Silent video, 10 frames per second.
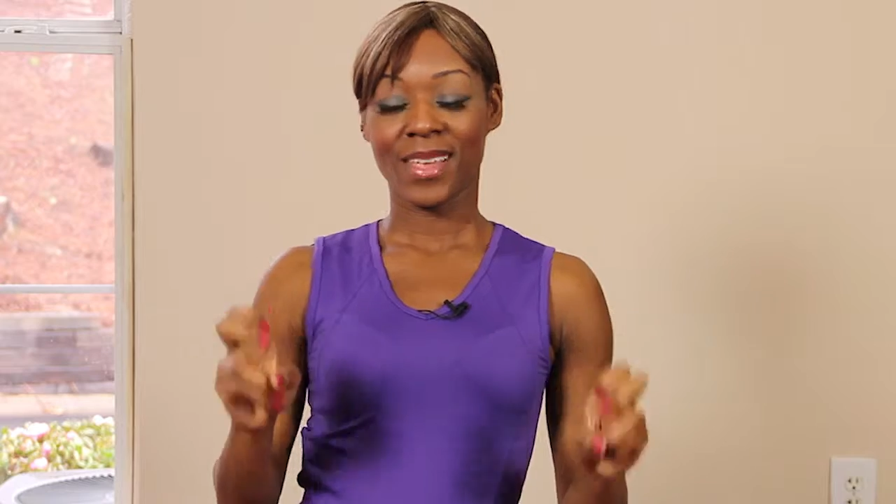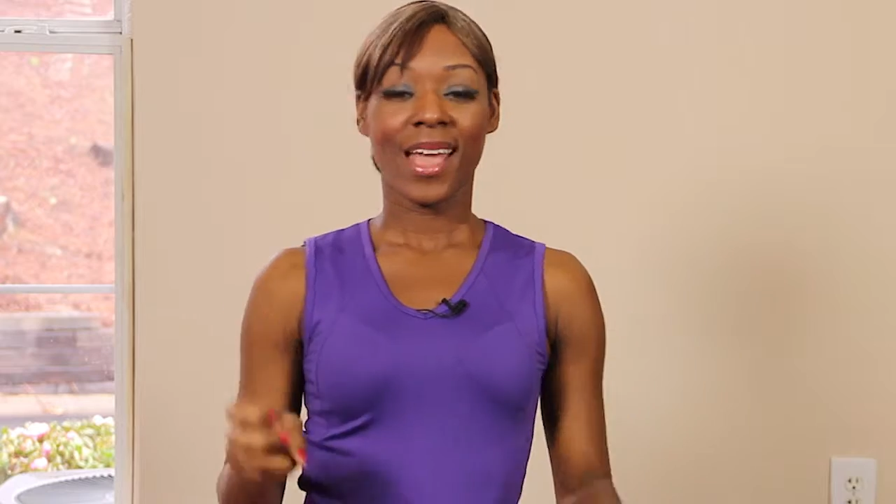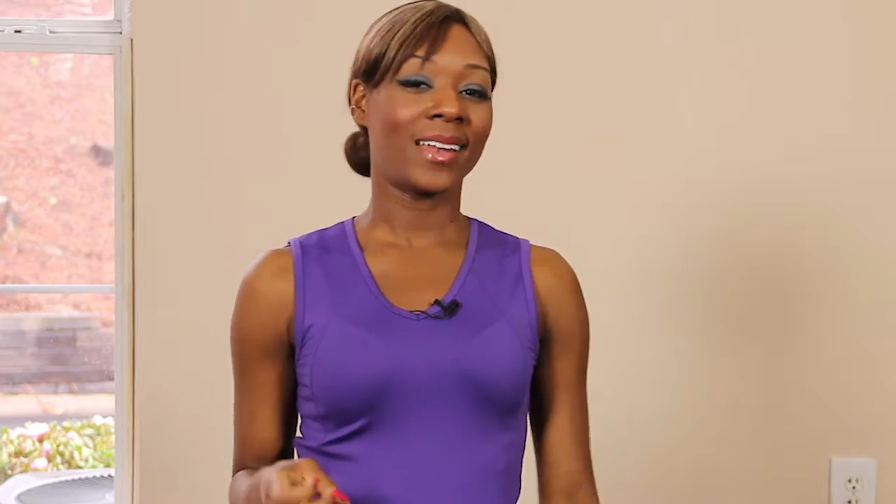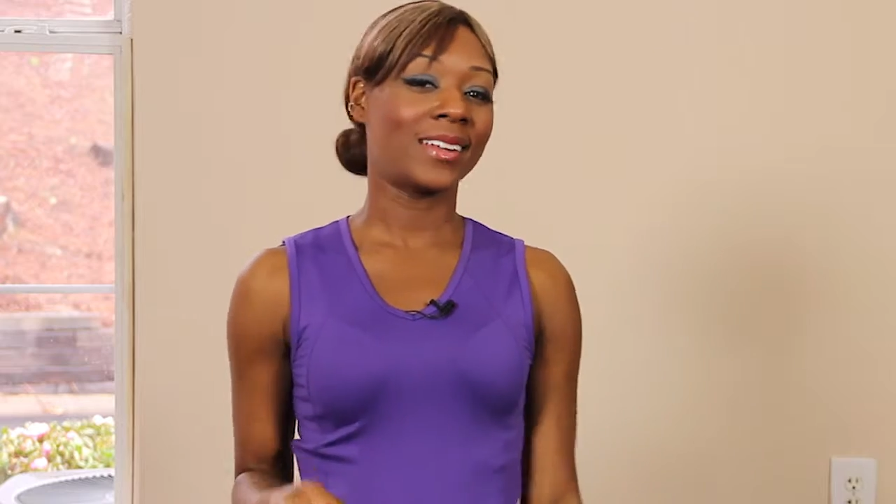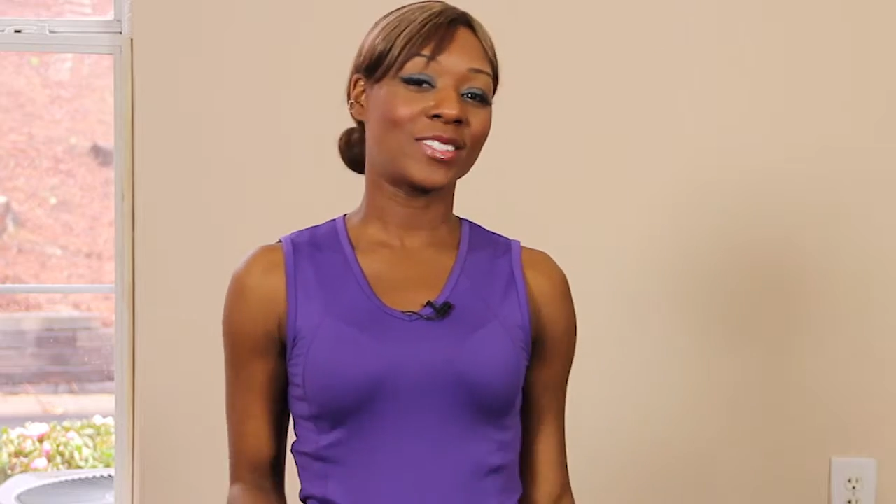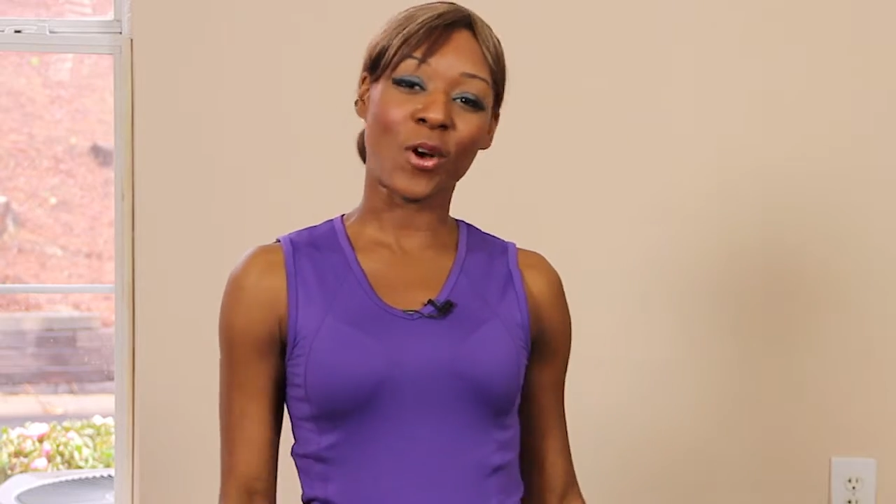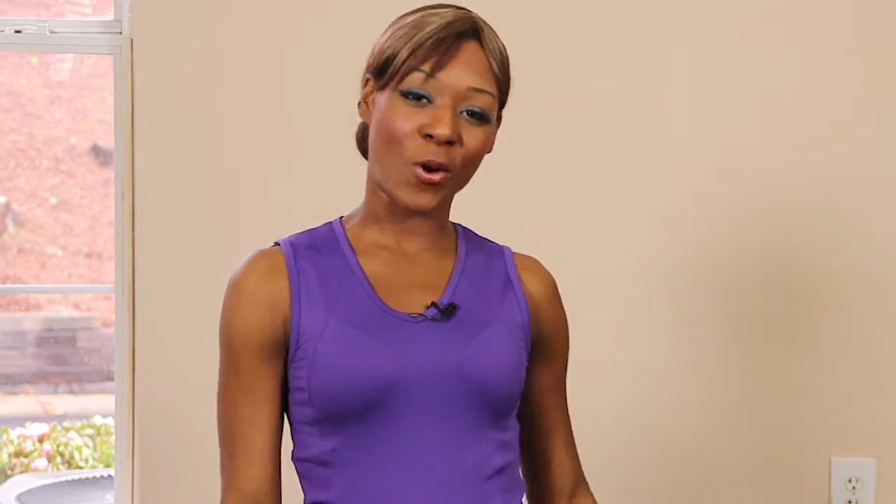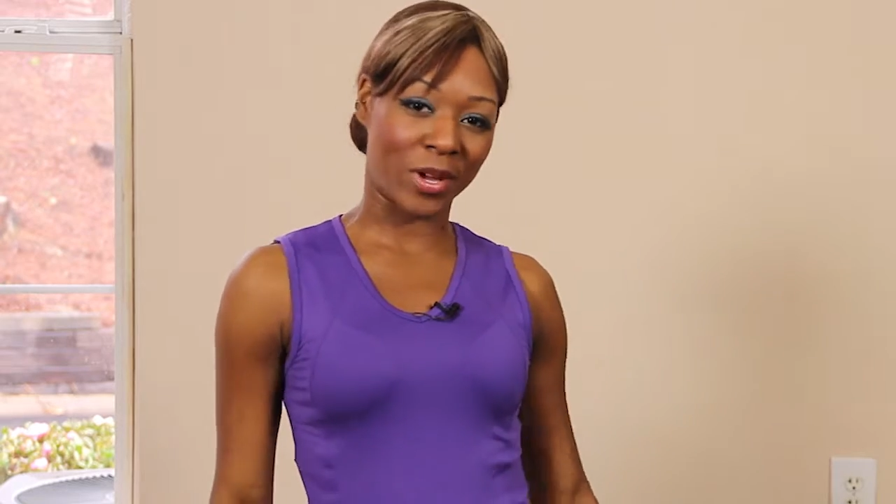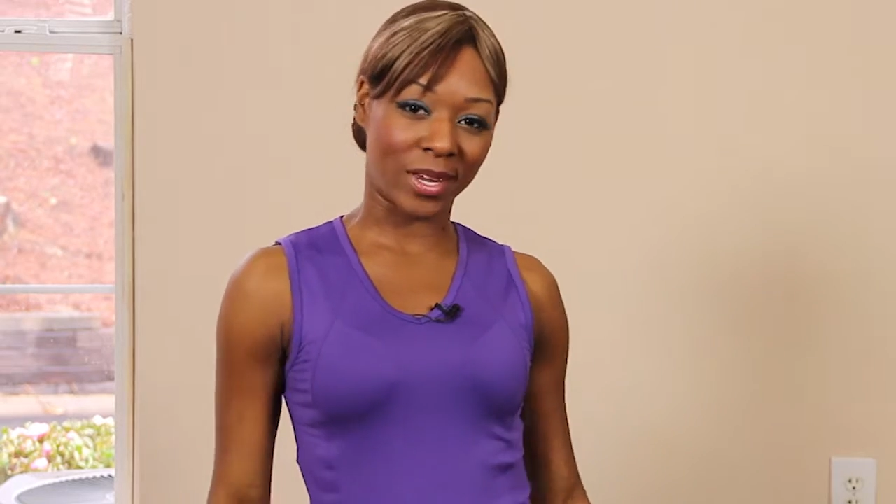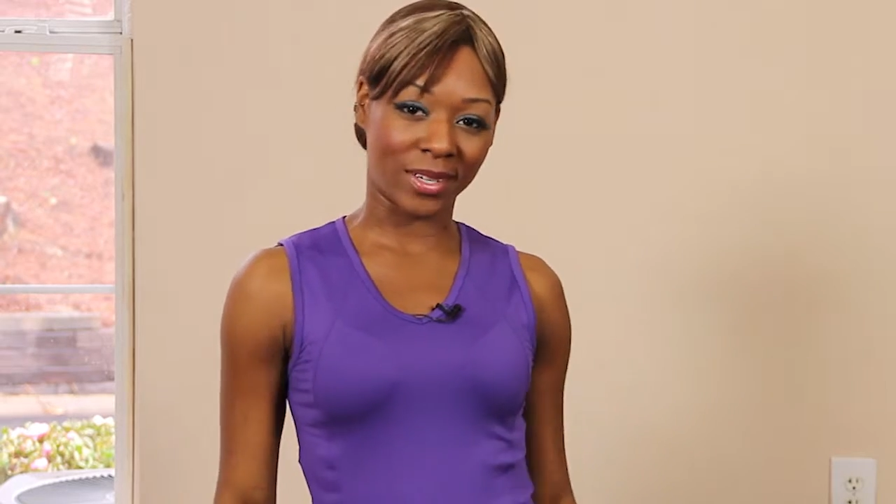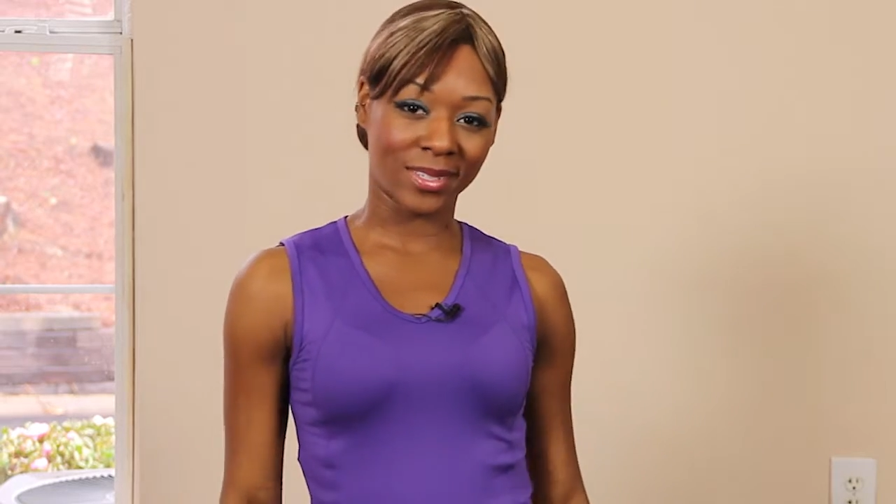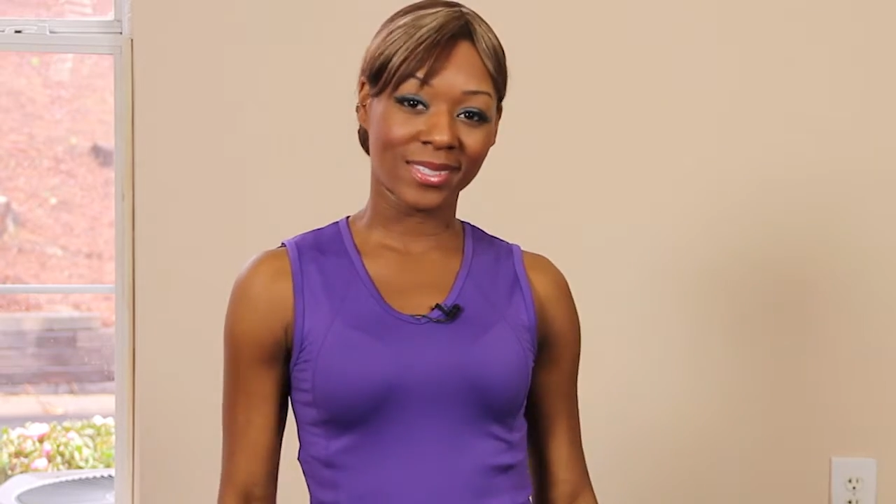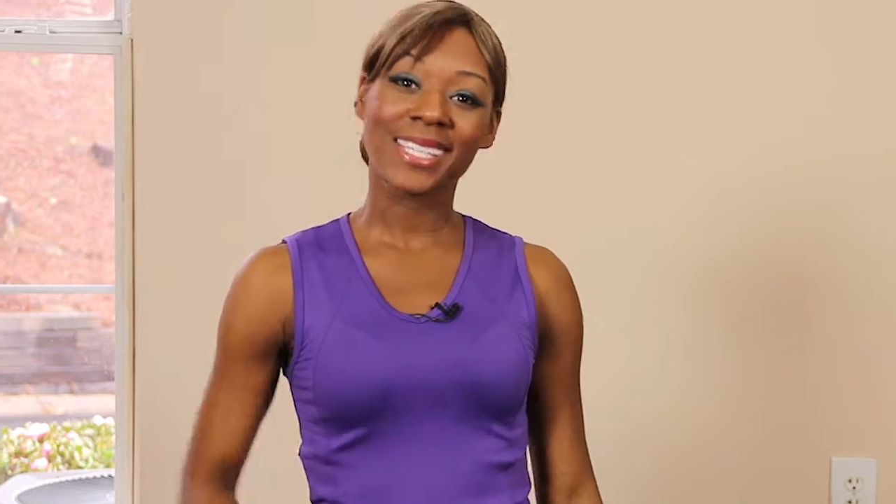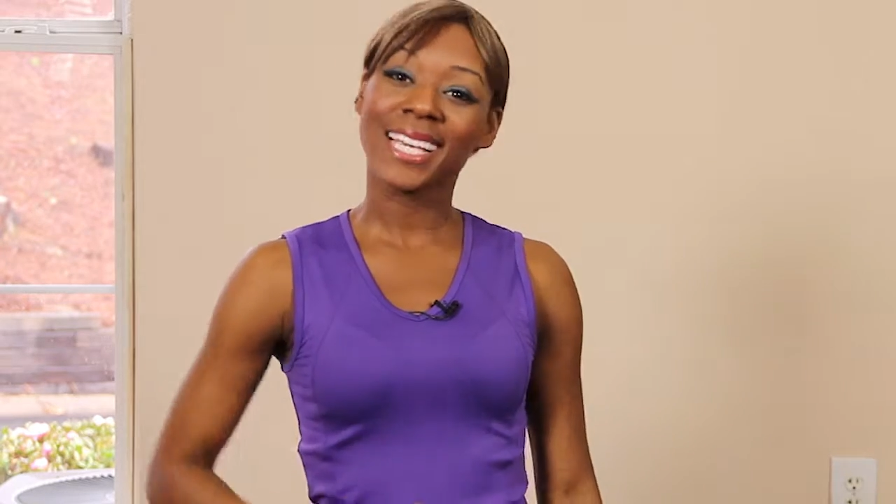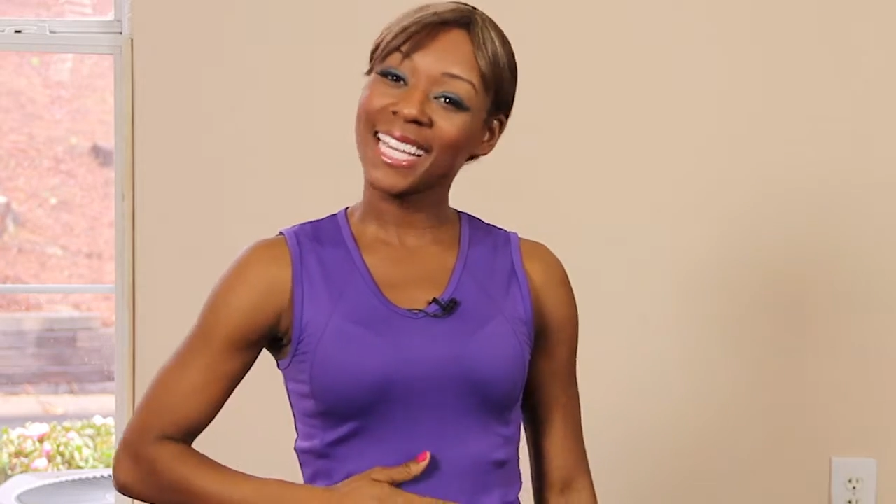And as always,
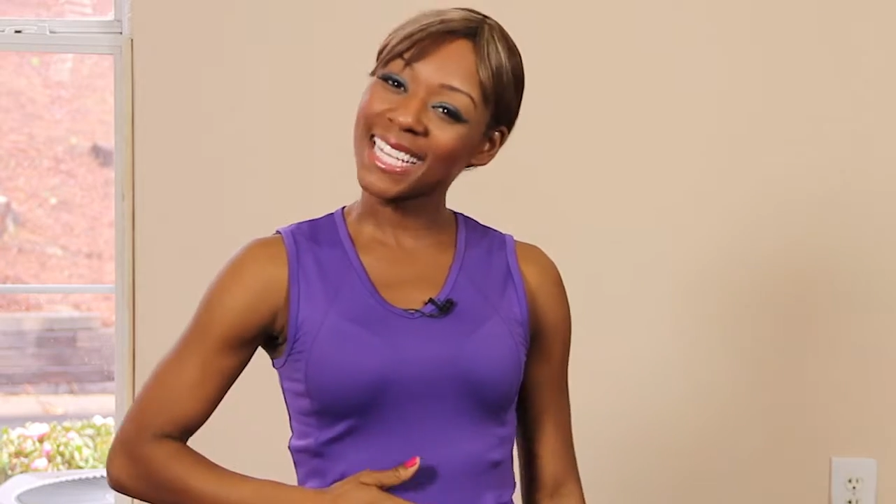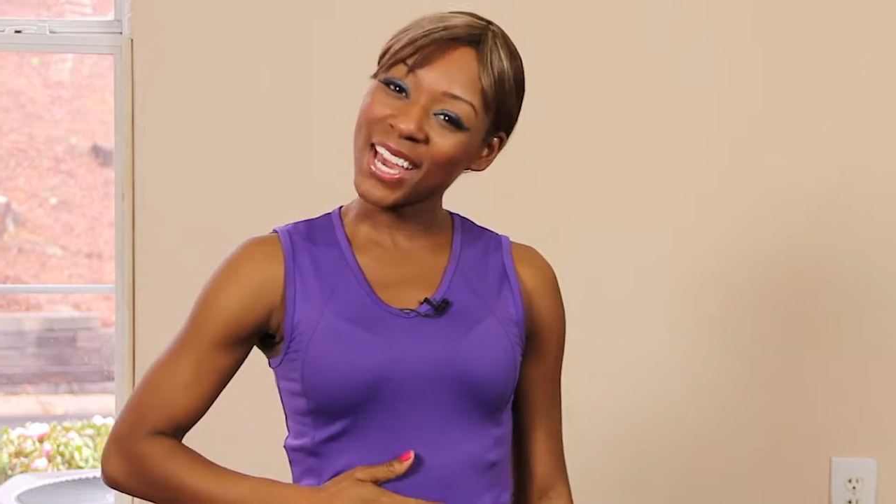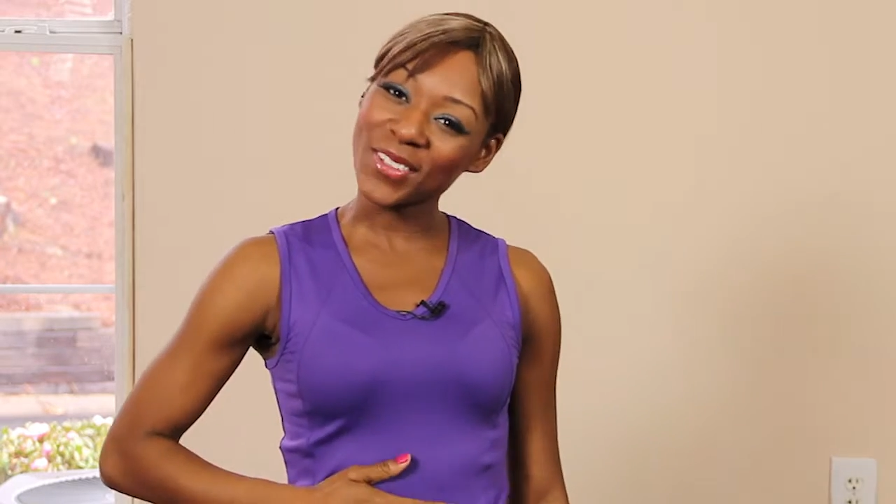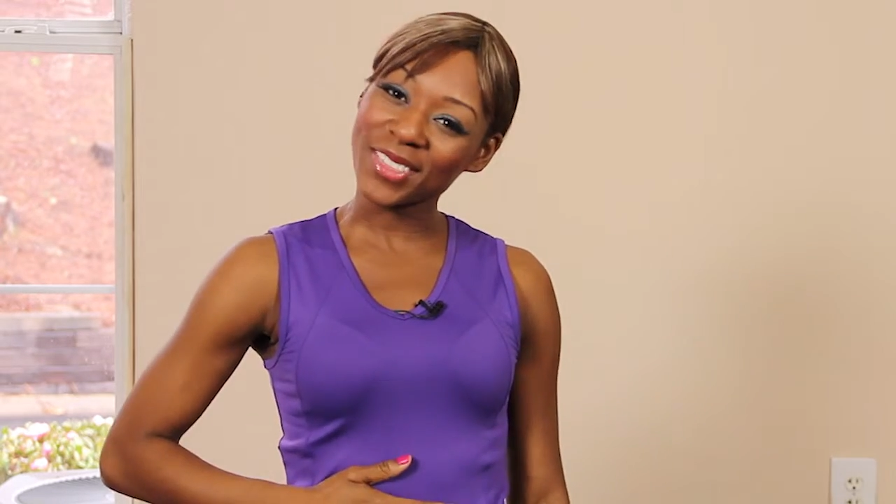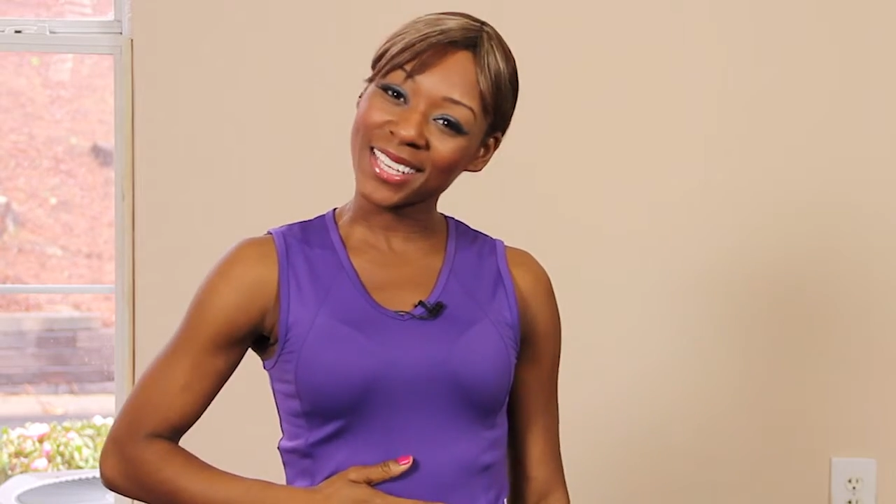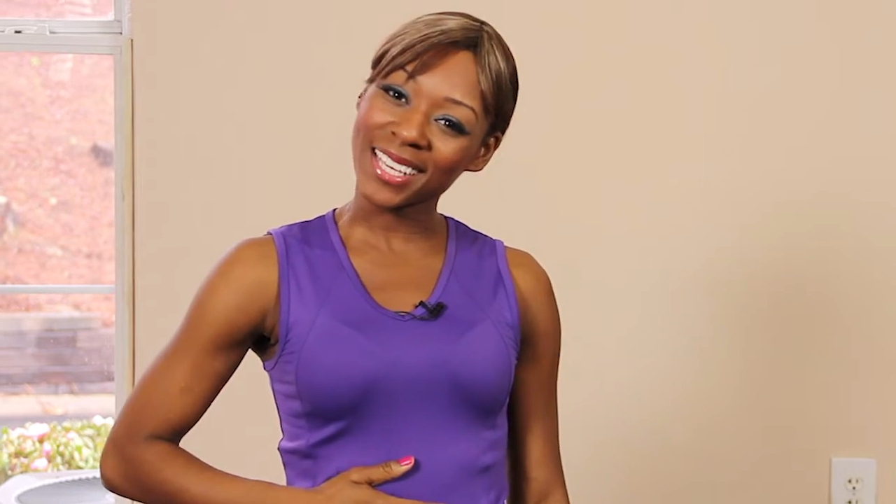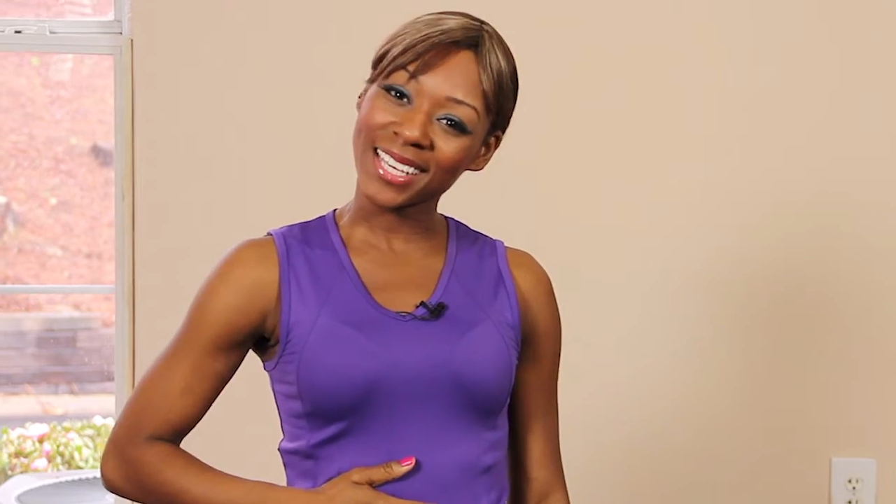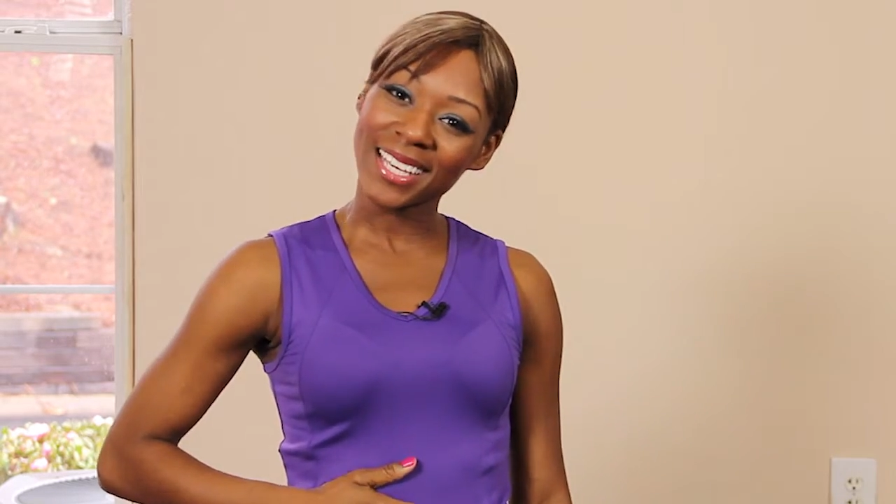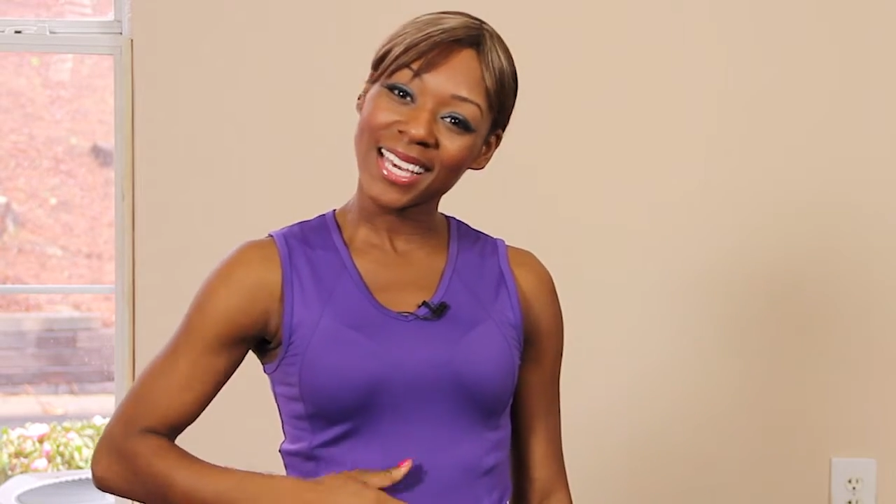eat healthy,